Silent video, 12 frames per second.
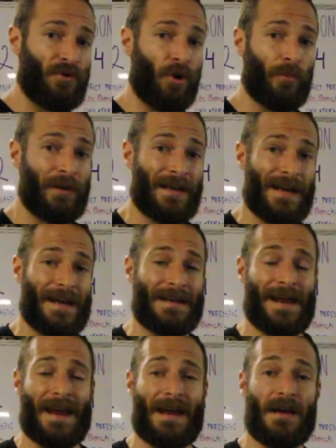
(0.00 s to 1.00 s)
normally in
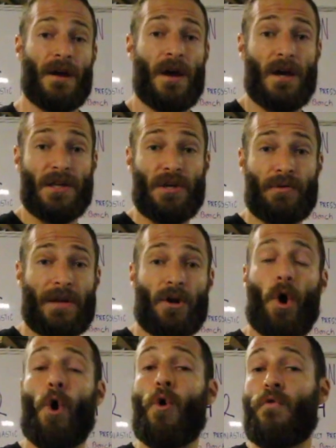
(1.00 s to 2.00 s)
a unit
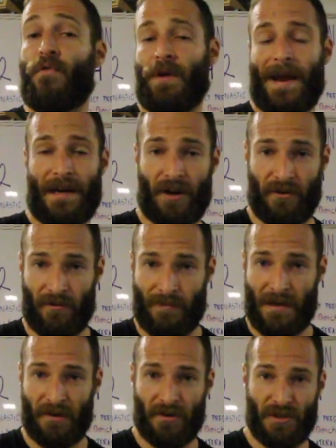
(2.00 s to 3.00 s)
over 800
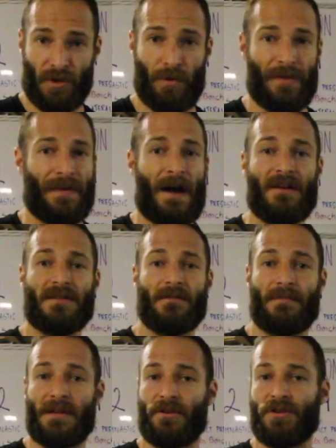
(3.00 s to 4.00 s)
meters, so
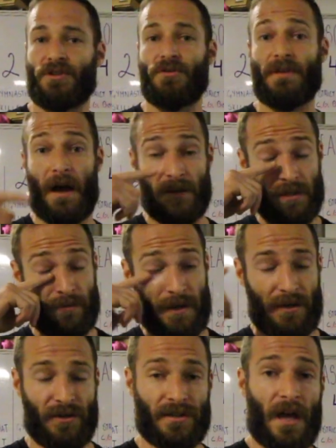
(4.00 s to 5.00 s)
1,000 meters, 2,000
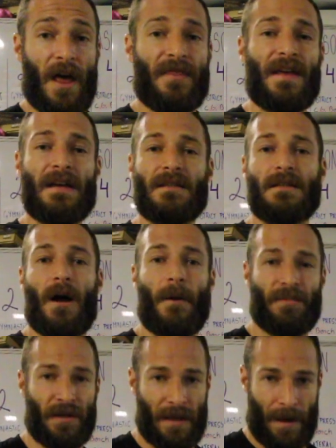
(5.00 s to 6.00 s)
meters, things
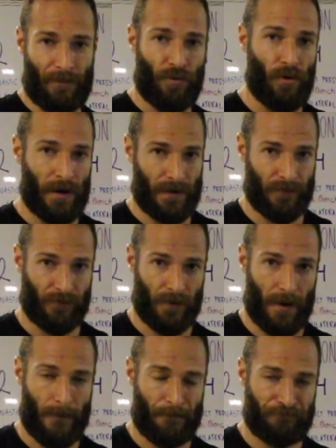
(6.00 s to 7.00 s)
up to that point,
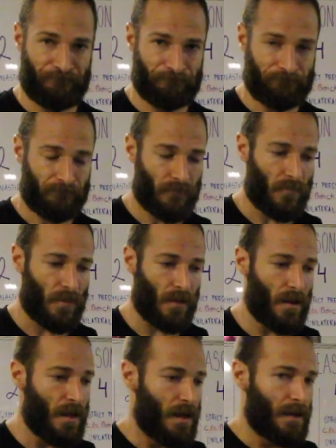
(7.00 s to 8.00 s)
right?
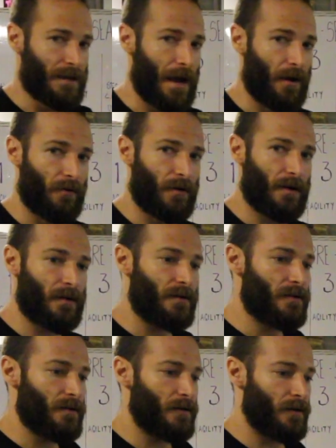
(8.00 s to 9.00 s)
Now,
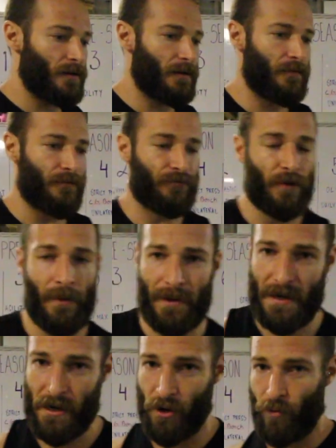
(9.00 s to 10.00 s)
from
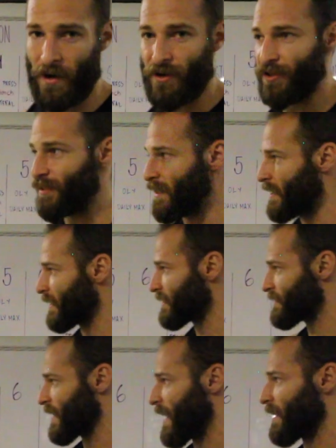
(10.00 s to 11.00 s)
here, what you're seeing
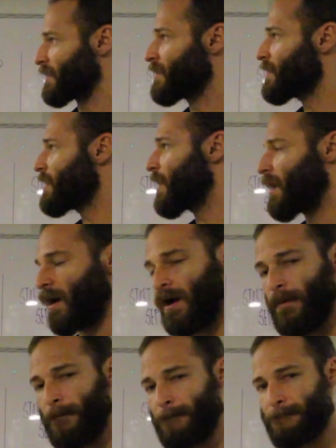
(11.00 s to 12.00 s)
is that
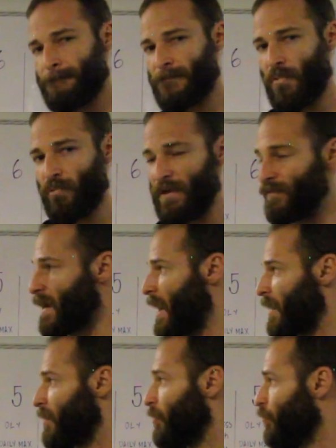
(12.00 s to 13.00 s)
we've
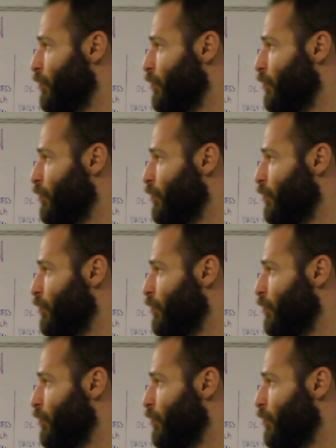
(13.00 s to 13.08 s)
got